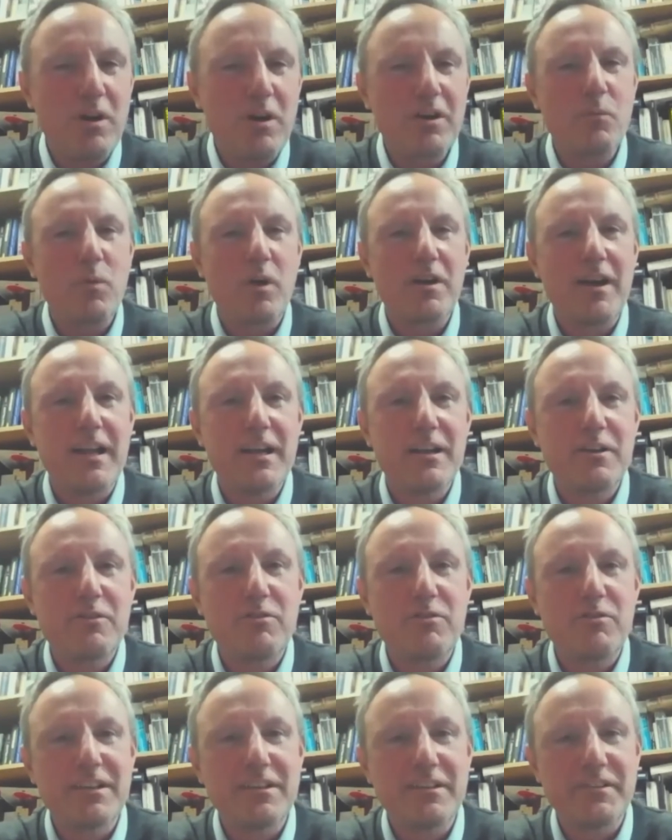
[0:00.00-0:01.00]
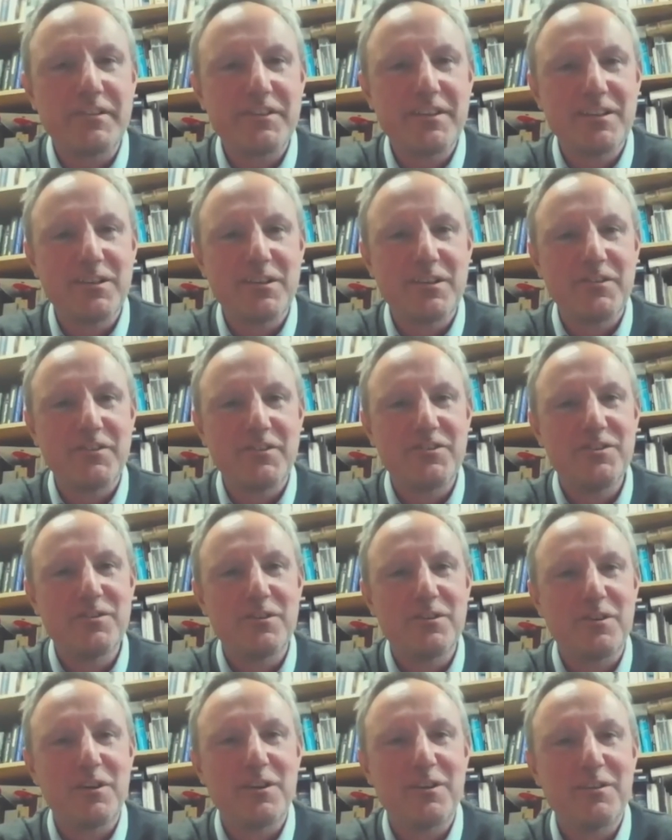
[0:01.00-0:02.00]
what kind of critical skills do
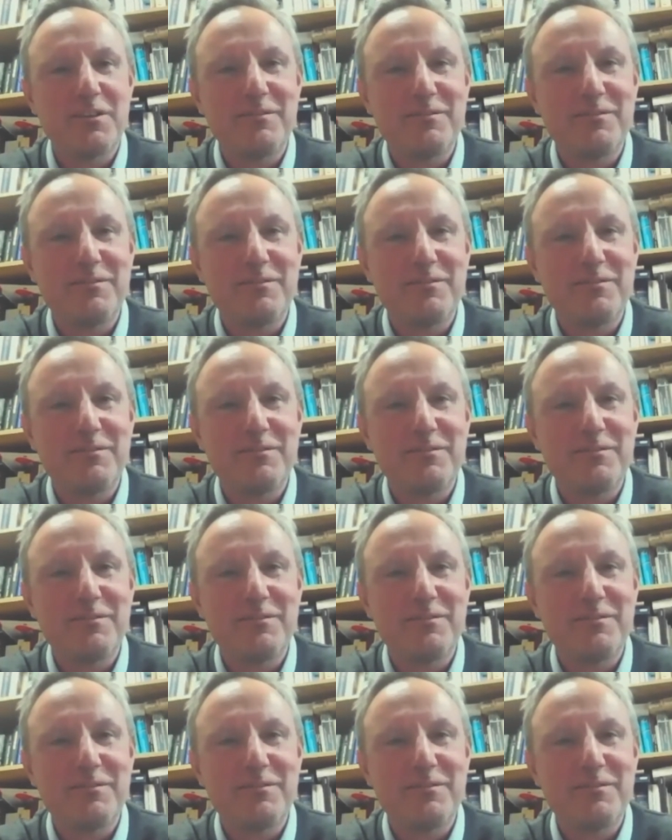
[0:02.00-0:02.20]
you learn?